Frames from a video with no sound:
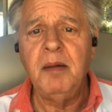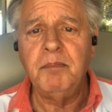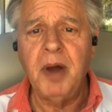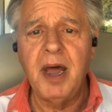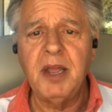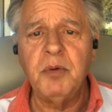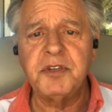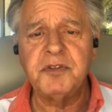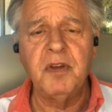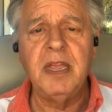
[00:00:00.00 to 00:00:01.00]
But it was
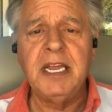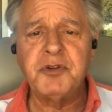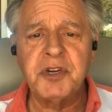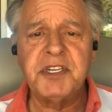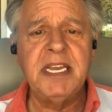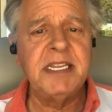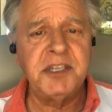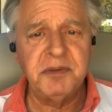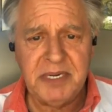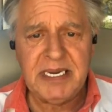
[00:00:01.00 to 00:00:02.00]
interesting
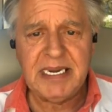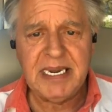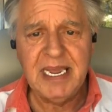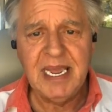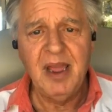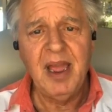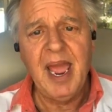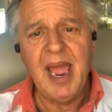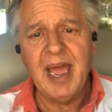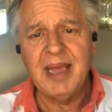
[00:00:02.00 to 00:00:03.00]
to me
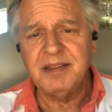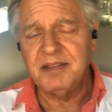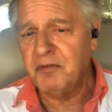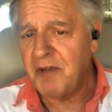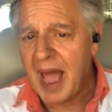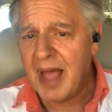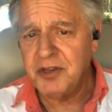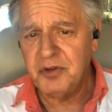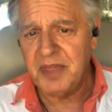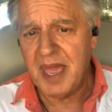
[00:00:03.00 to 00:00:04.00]
at the
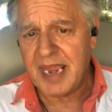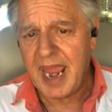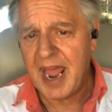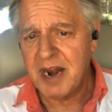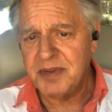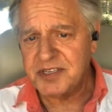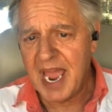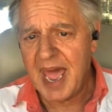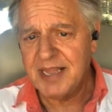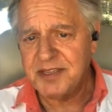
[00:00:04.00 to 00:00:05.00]
value that cannabis
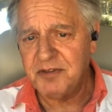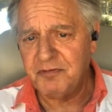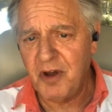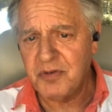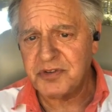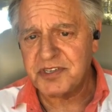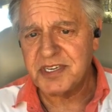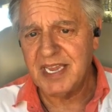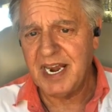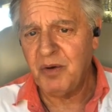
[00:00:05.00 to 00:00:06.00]
added to folks,
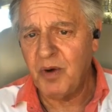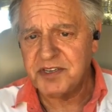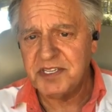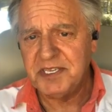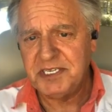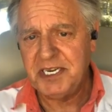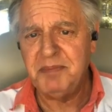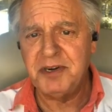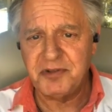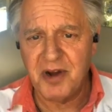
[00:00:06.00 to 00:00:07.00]
and it wasn't the
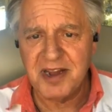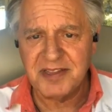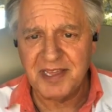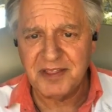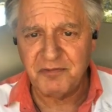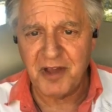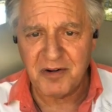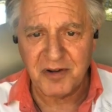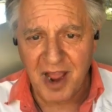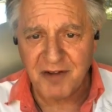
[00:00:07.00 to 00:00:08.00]
demon drug that the
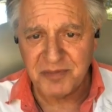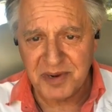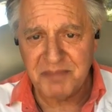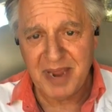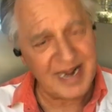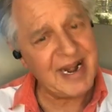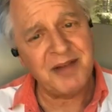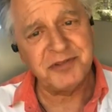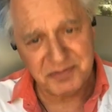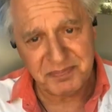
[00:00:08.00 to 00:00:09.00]
federal government made it
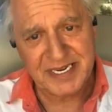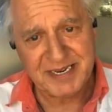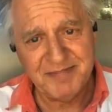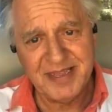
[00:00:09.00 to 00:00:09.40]
out to be.